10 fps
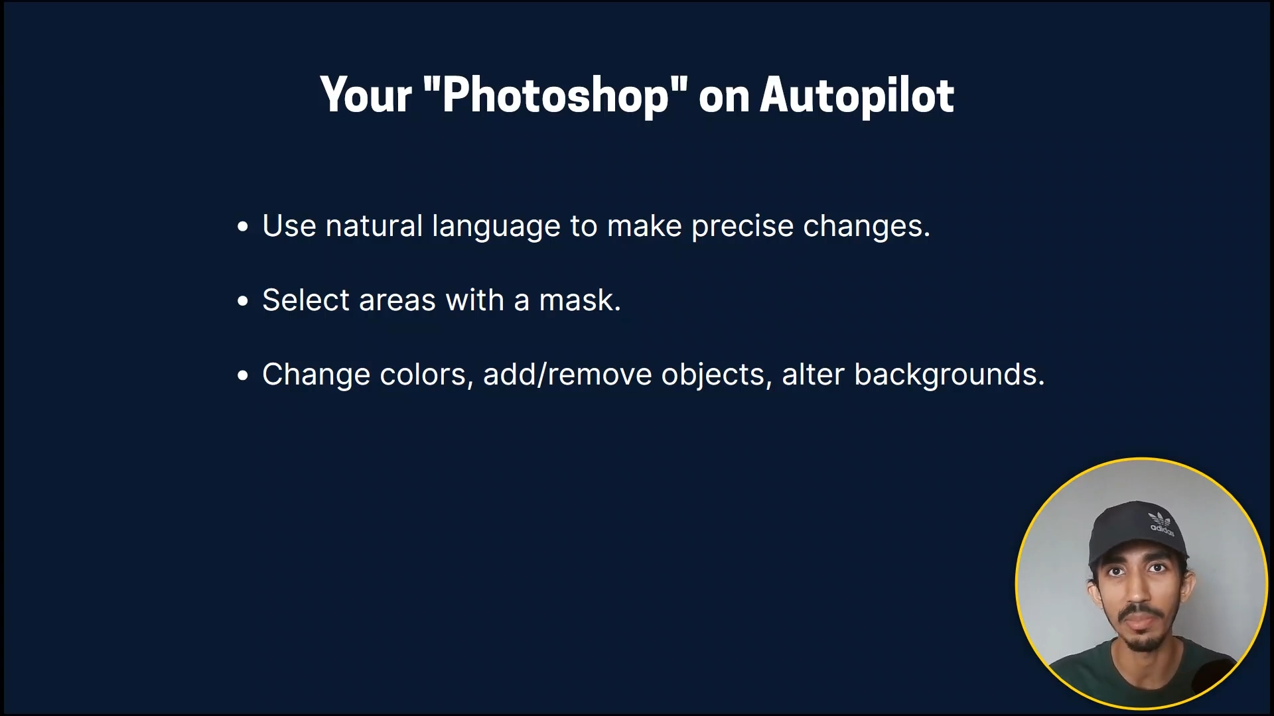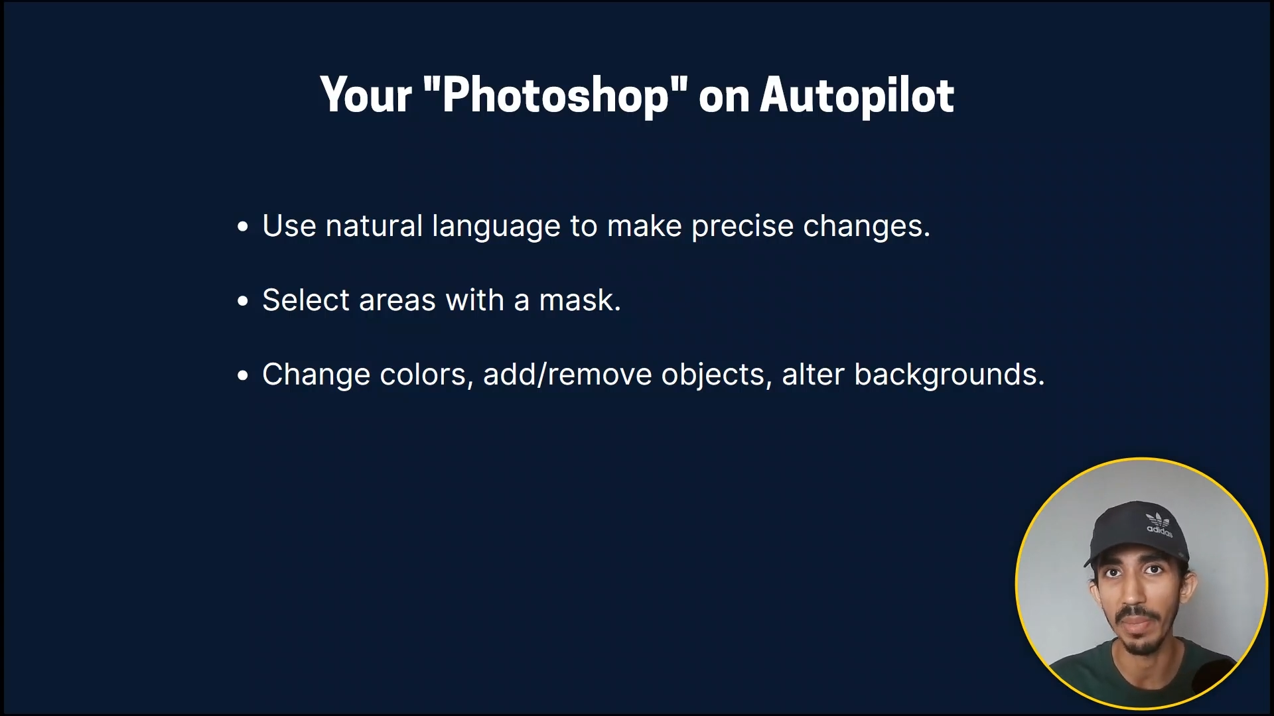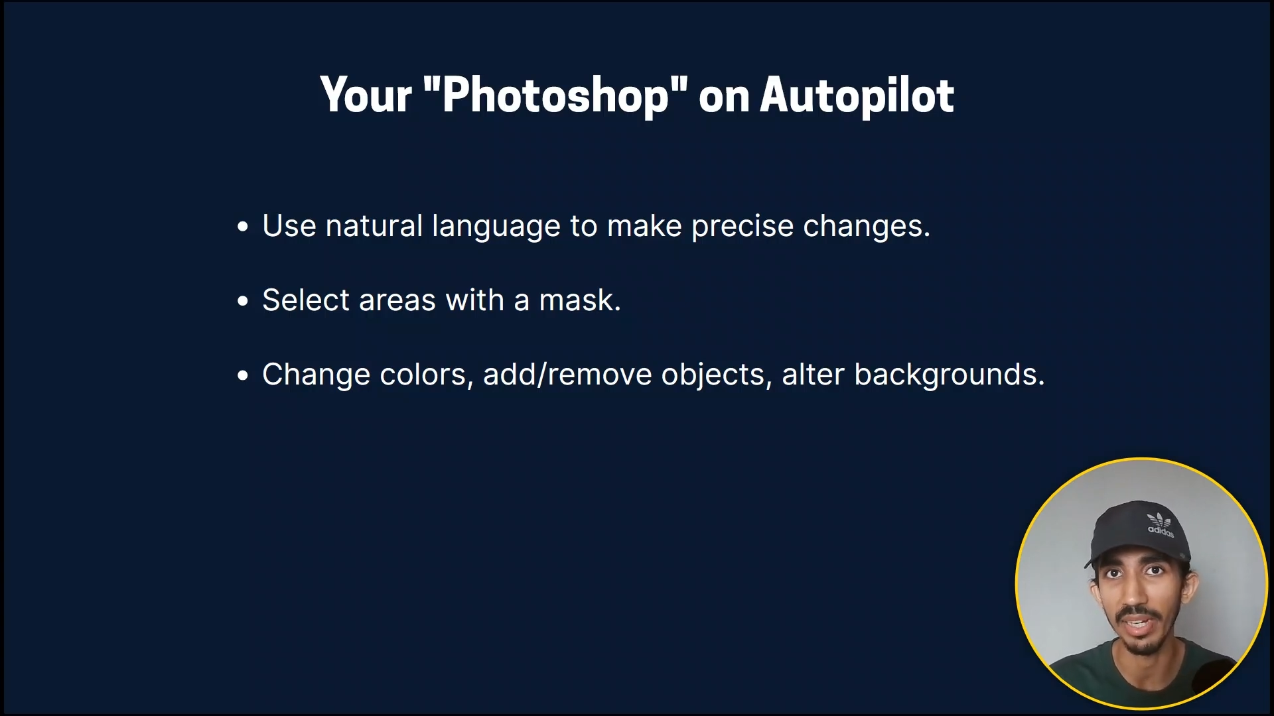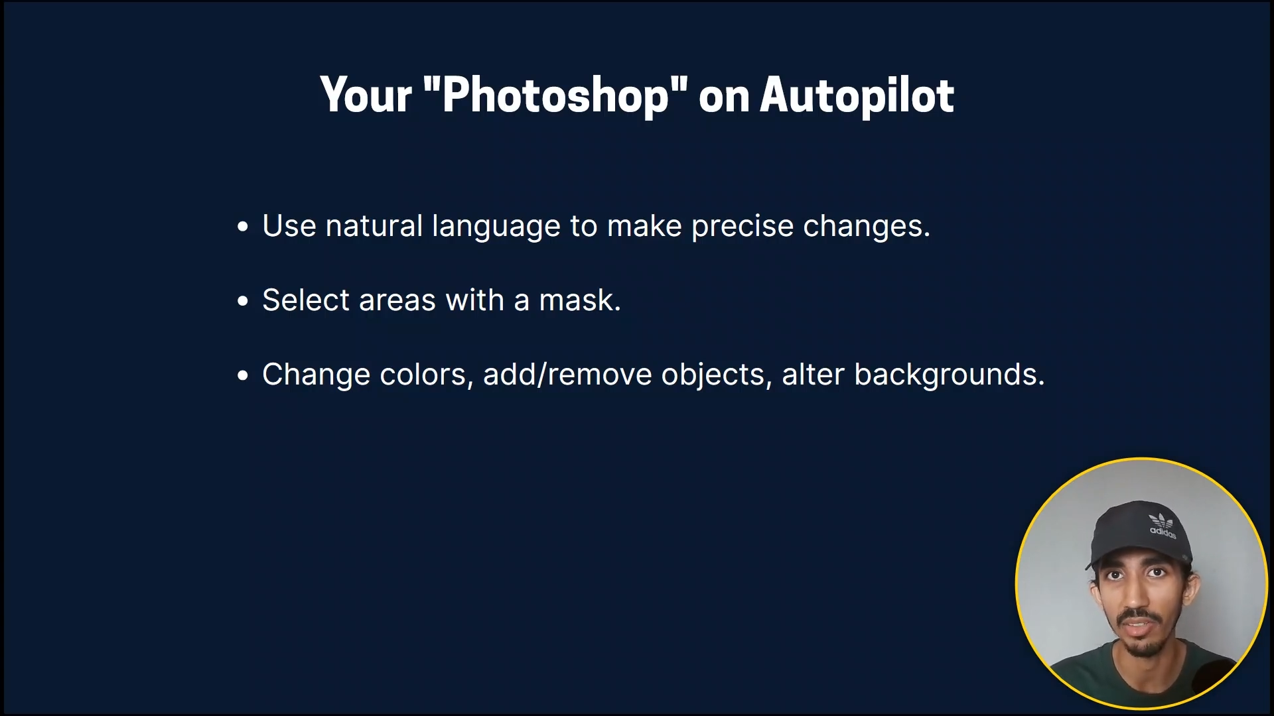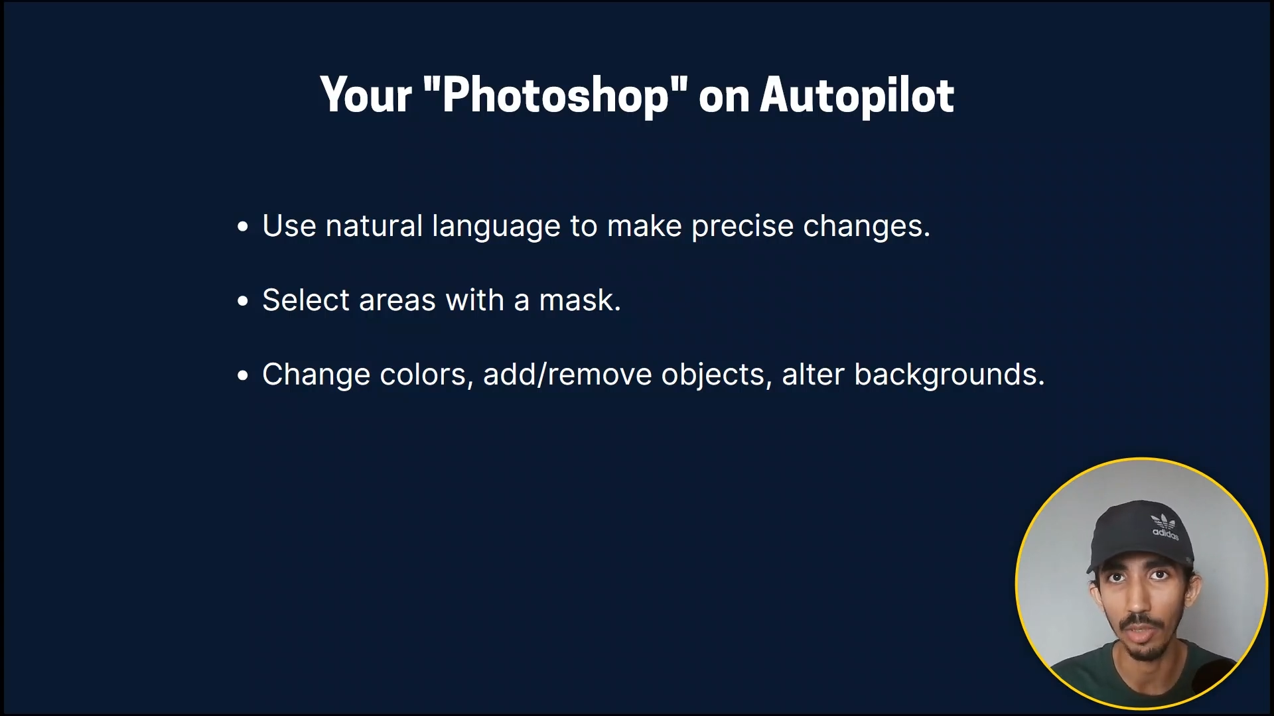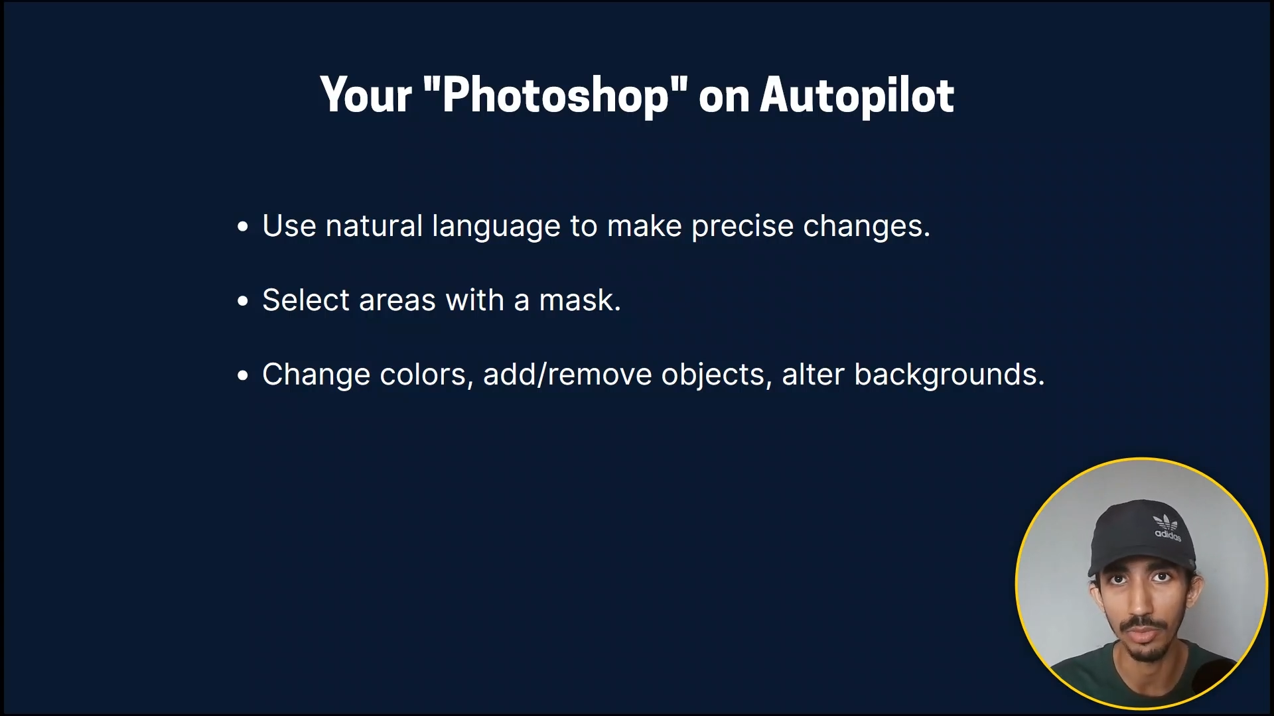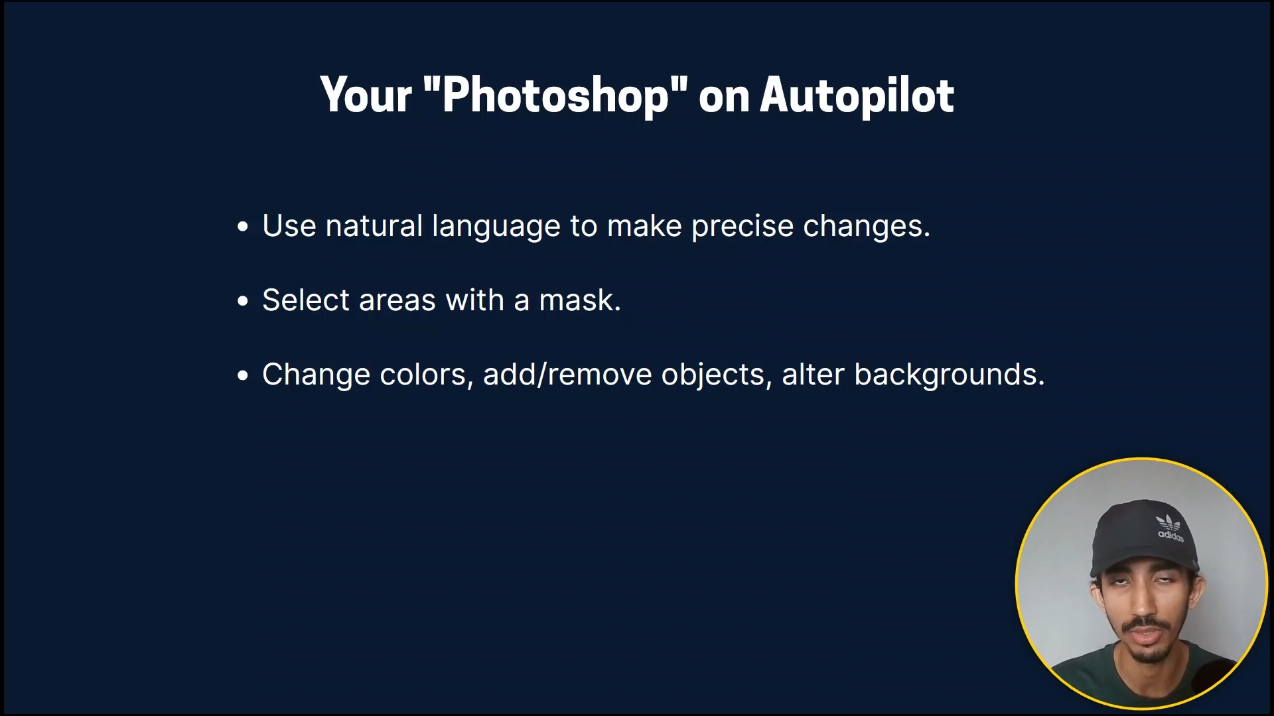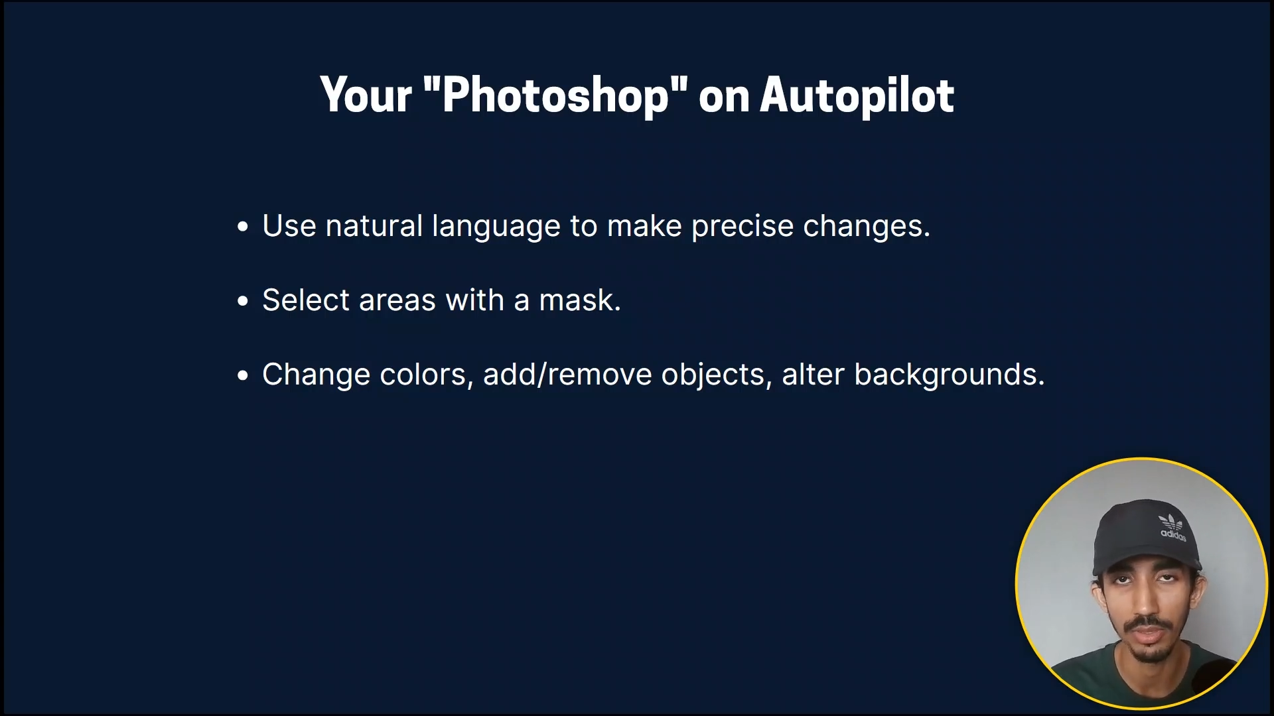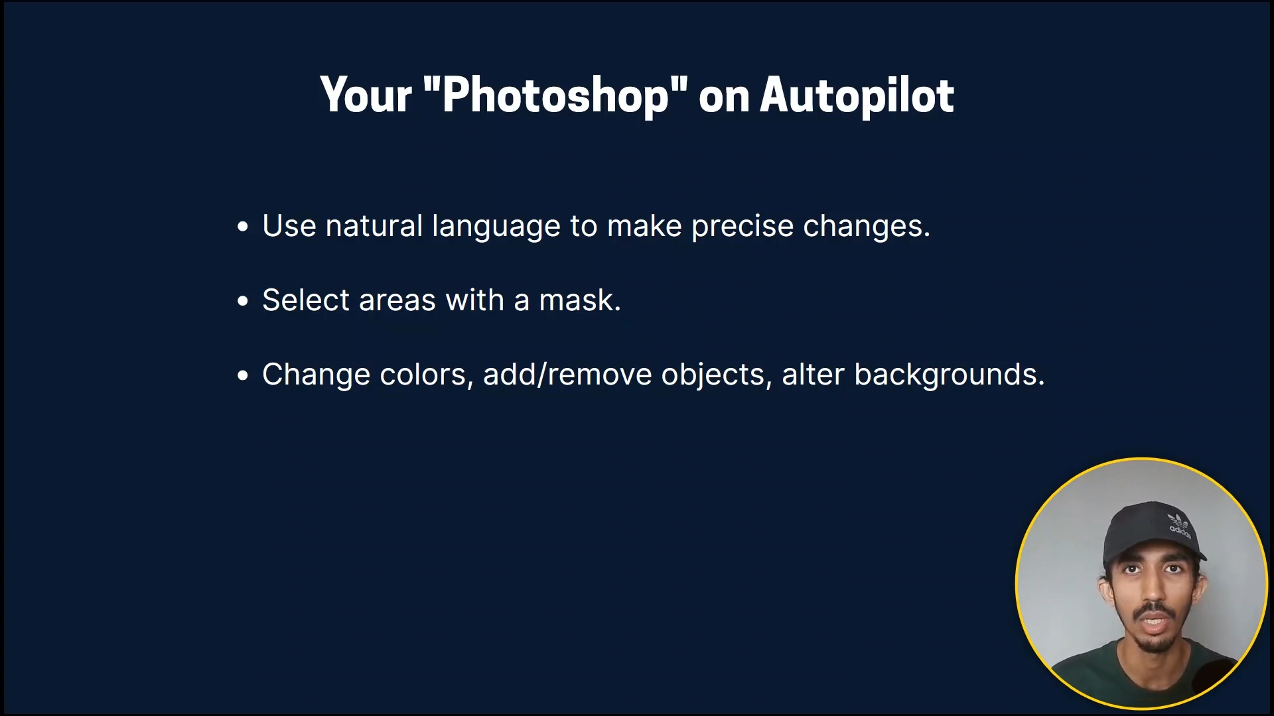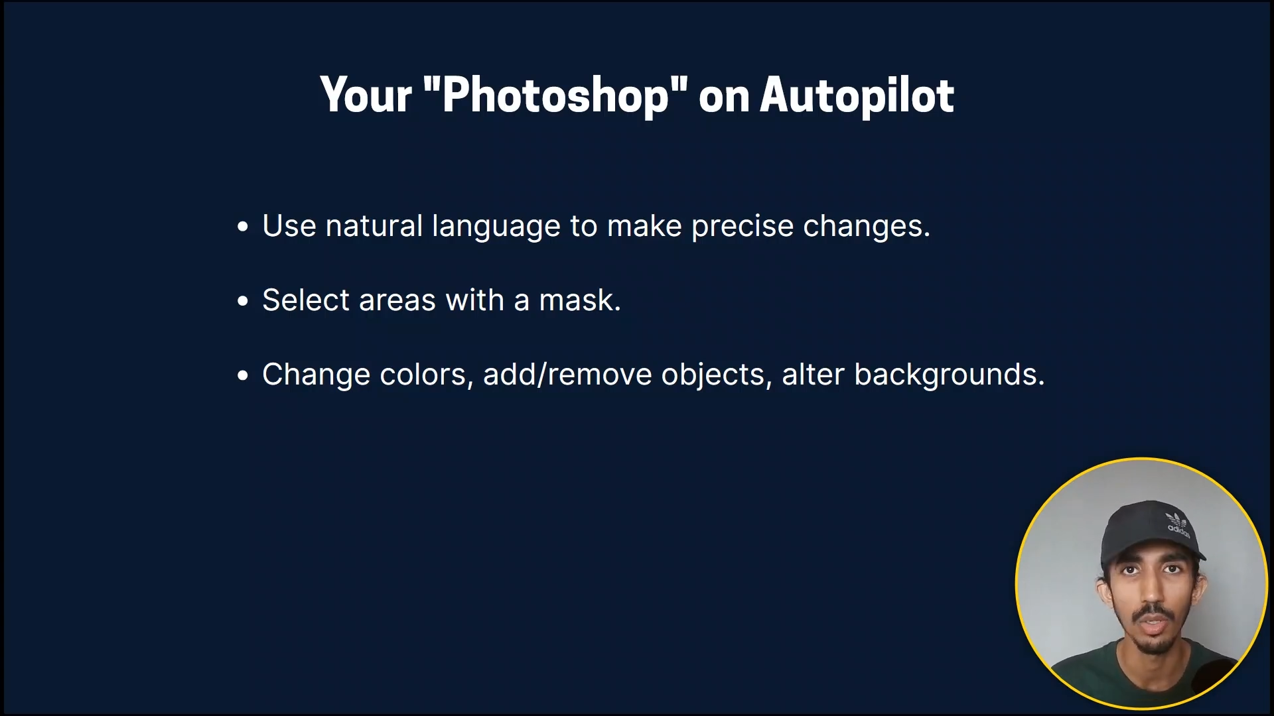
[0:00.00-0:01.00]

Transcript: backgrounds,